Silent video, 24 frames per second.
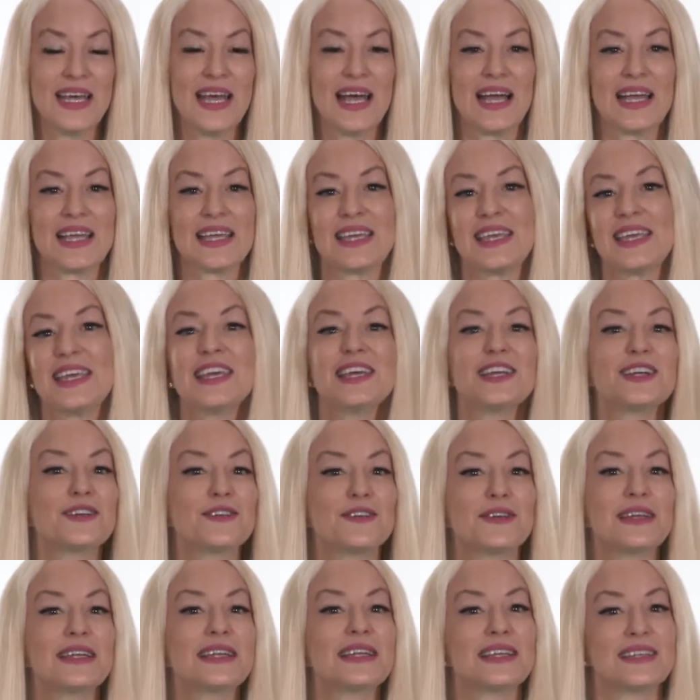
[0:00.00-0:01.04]
A key
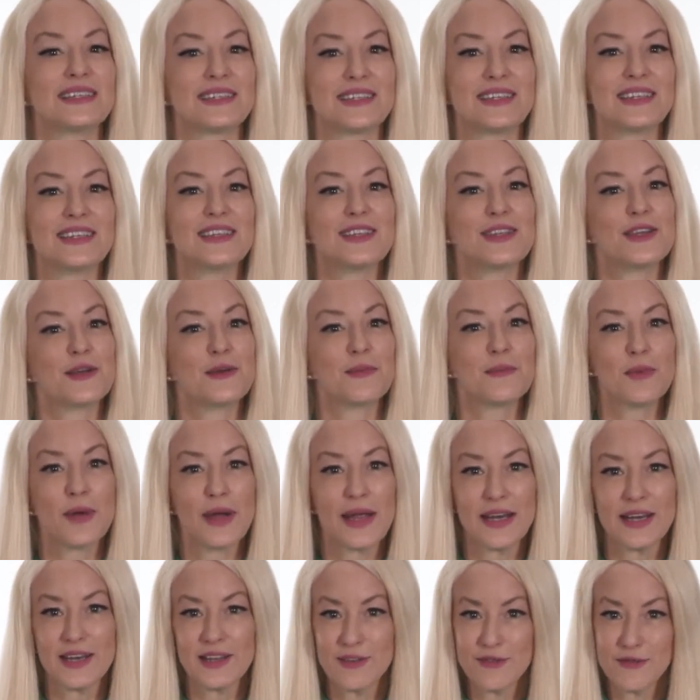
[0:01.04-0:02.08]
ingredient in their
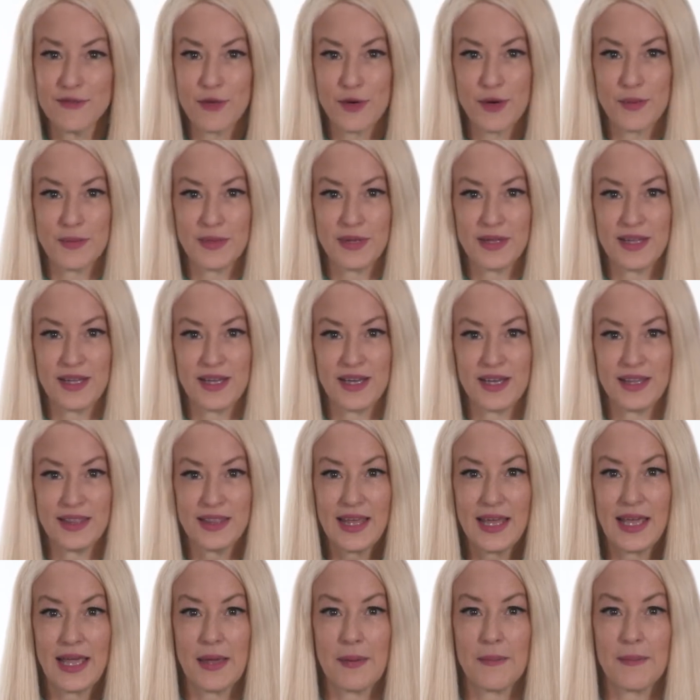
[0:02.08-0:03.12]
branding formula
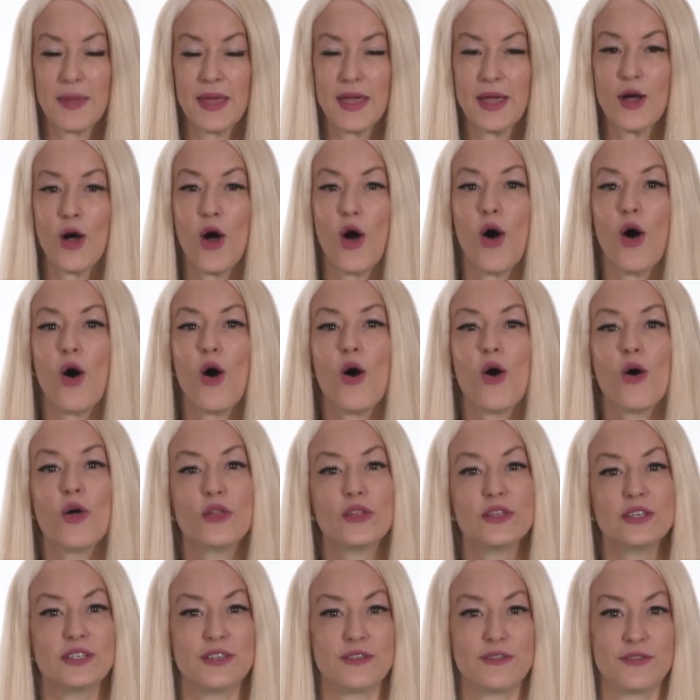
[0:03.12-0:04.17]
that can make all
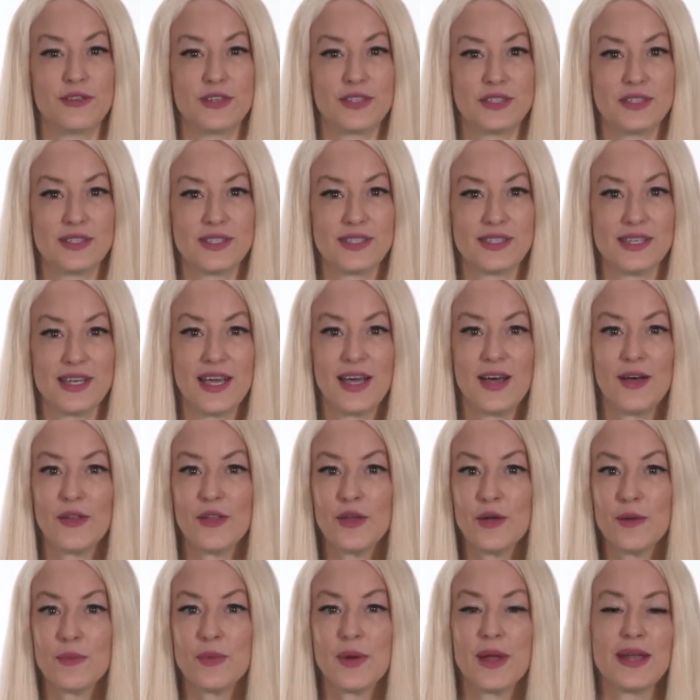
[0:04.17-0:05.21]
the difference to how
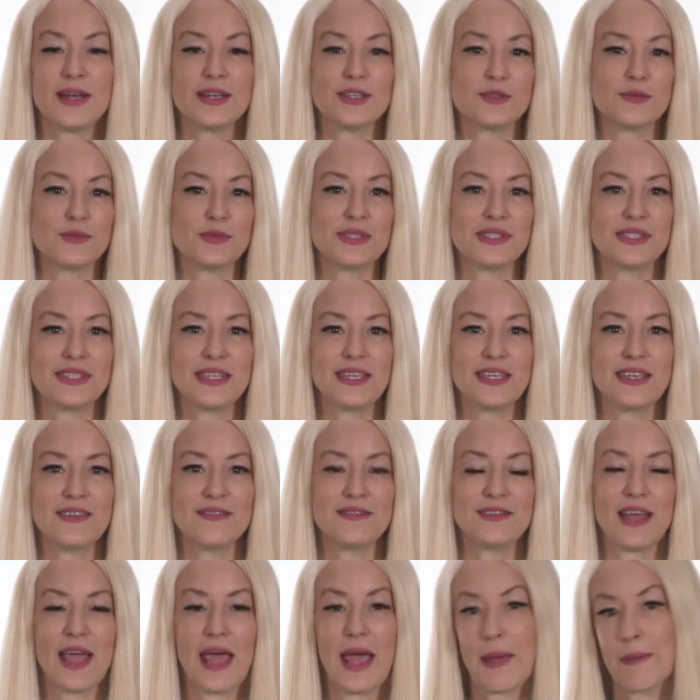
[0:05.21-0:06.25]
their brand is
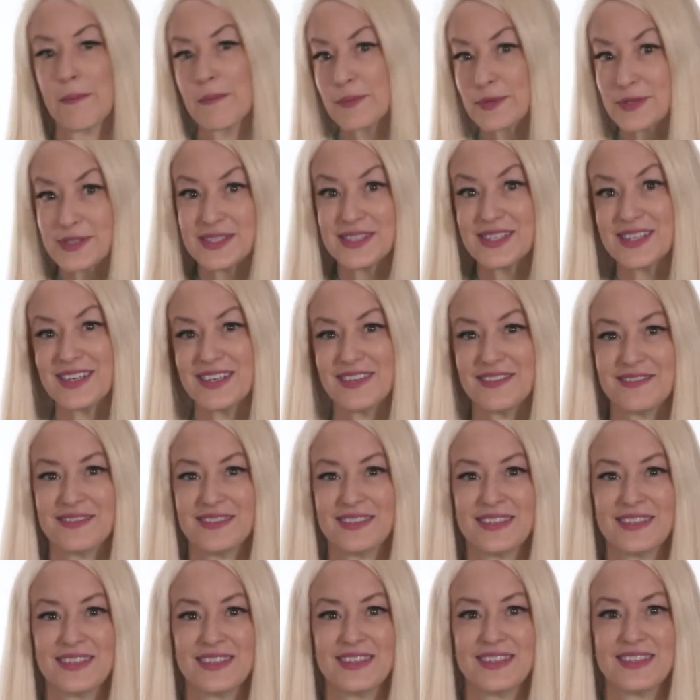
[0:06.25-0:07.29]
received and perceived,
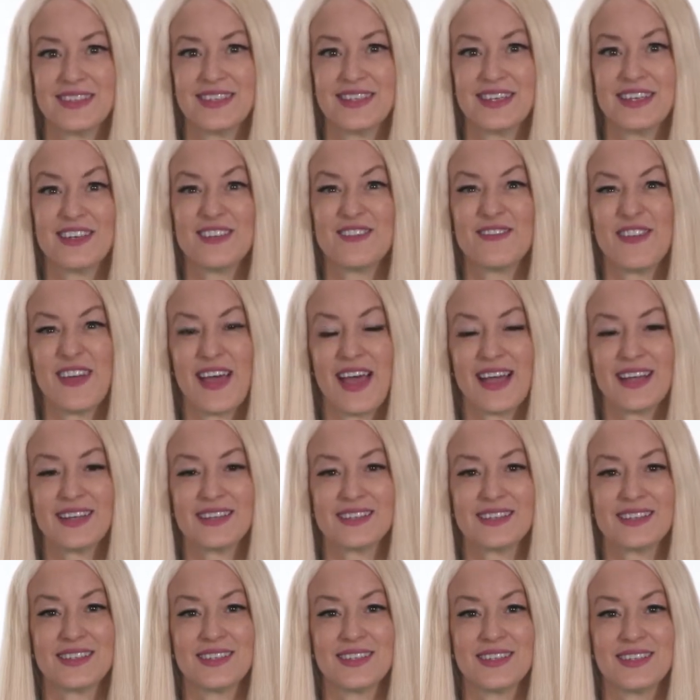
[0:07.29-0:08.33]
in
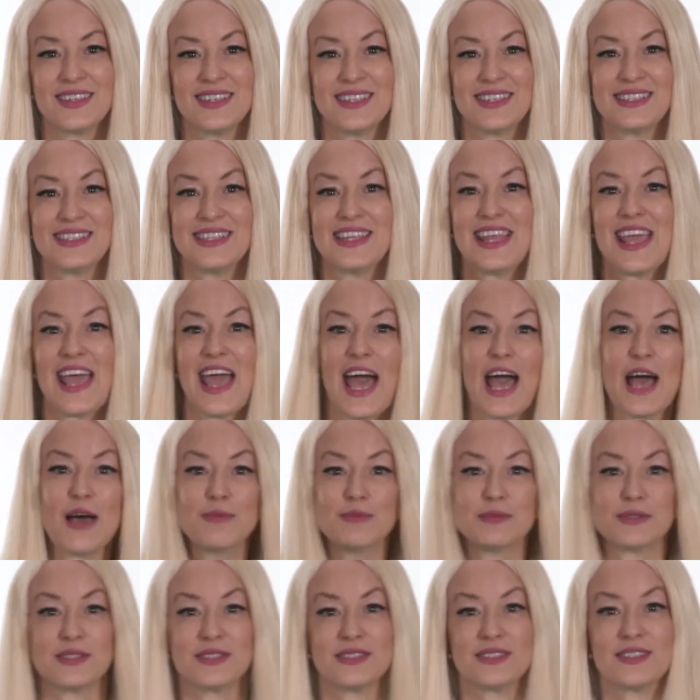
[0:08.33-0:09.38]
fact, is the
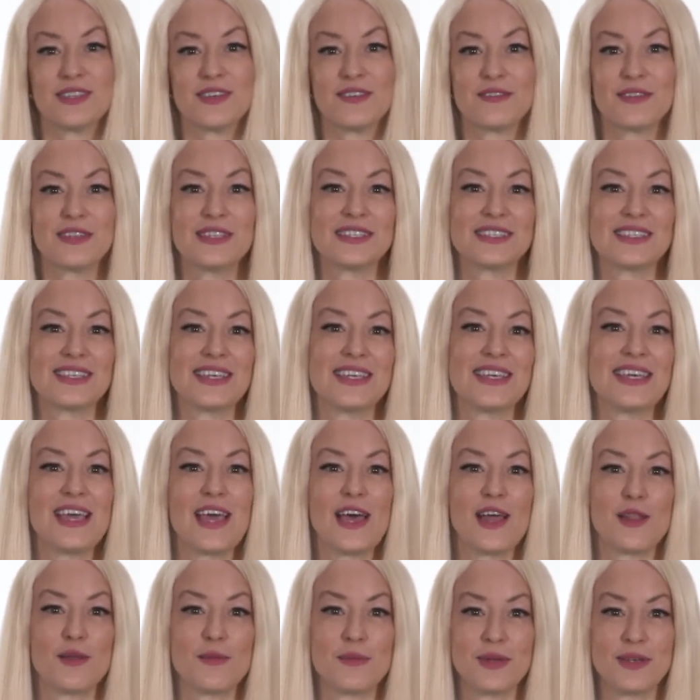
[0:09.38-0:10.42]
absence of this key
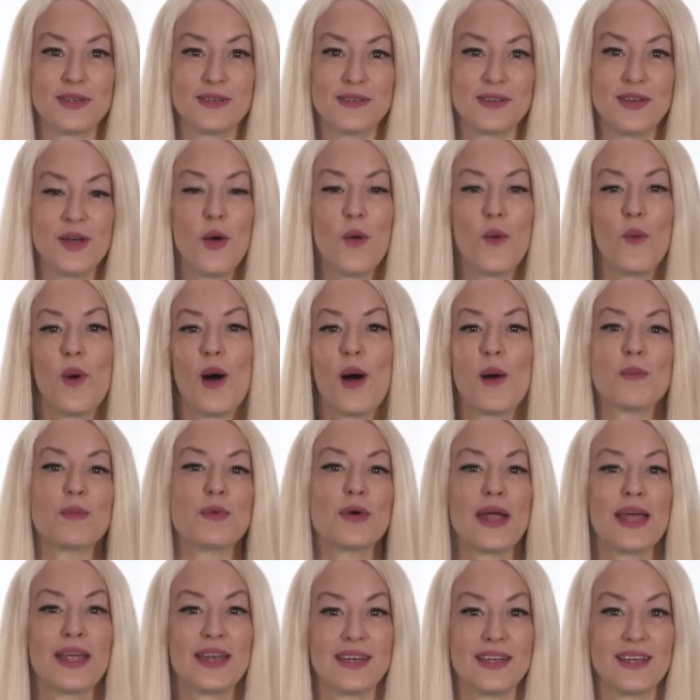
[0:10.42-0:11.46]
element, while
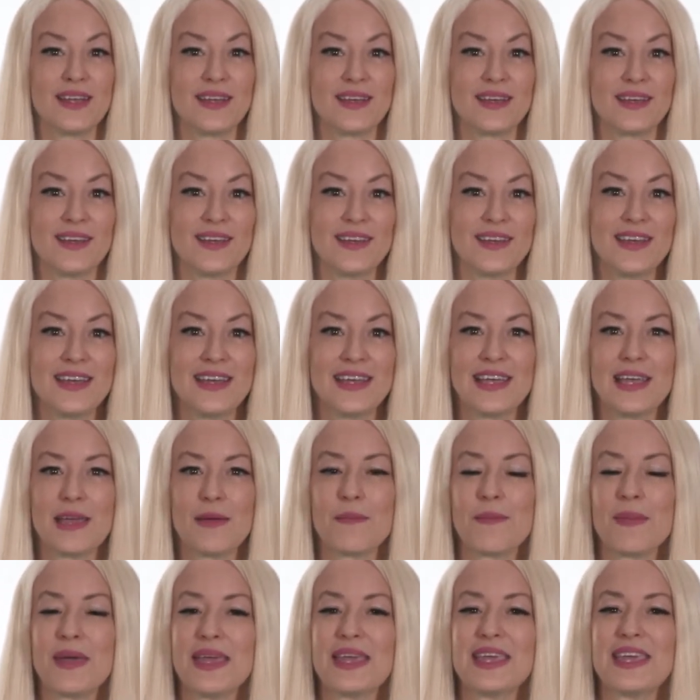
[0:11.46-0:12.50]
branding
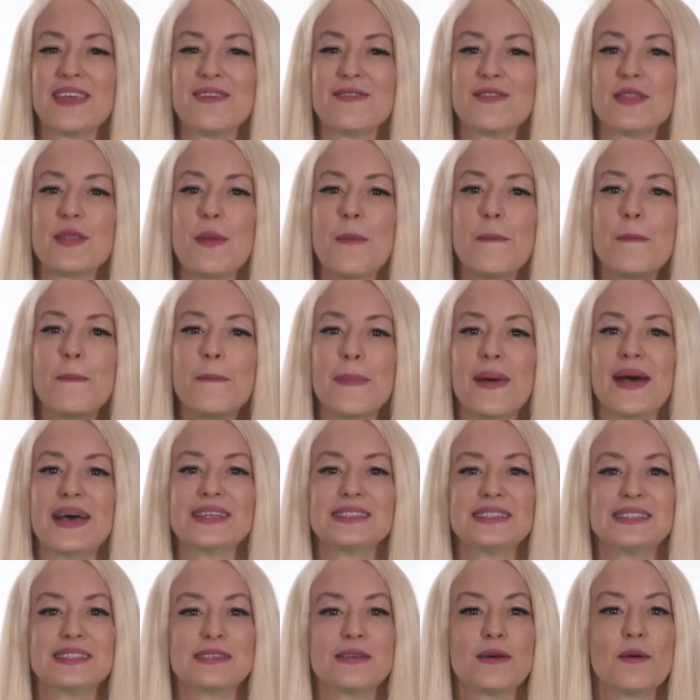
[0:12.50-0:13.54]
can make even the
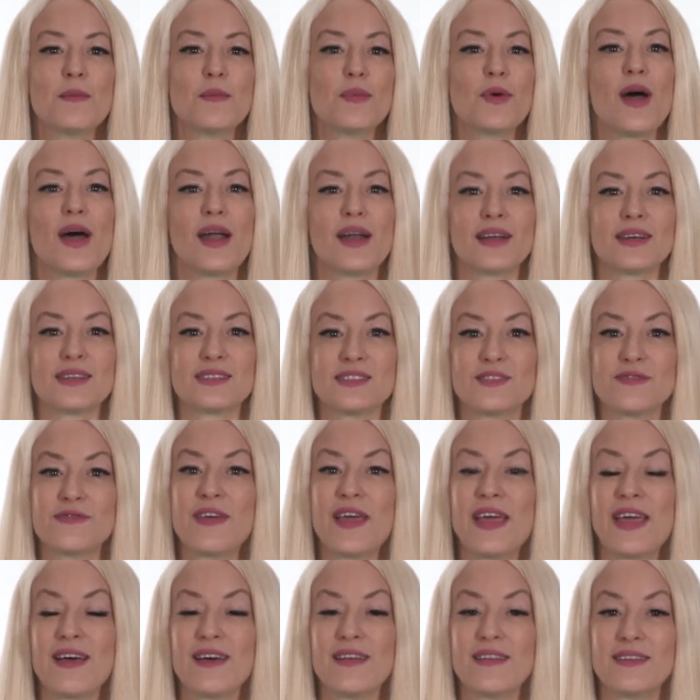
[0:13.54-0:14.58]
best products
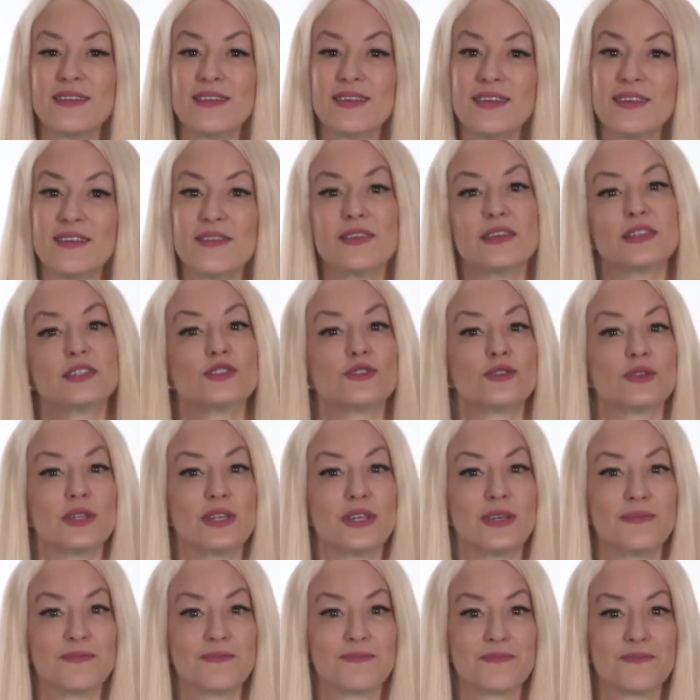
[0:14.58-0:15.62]
fail
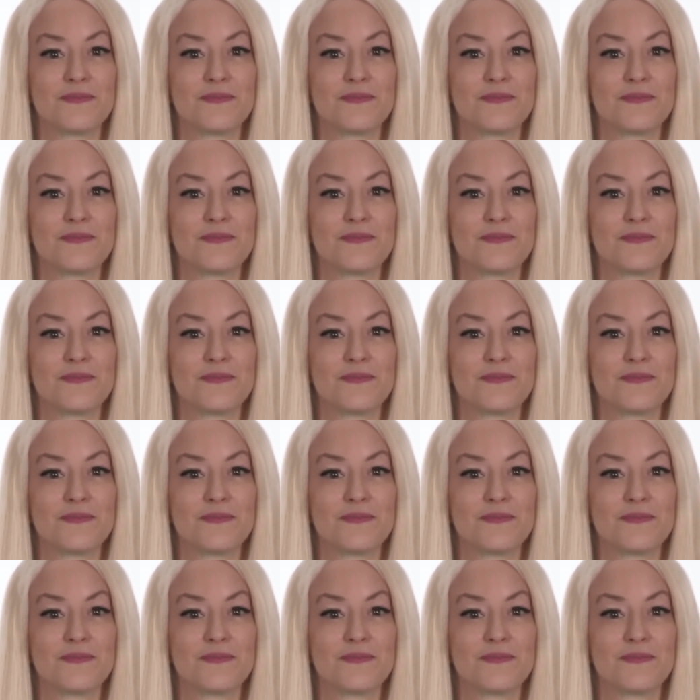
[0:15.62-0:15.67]
eventually.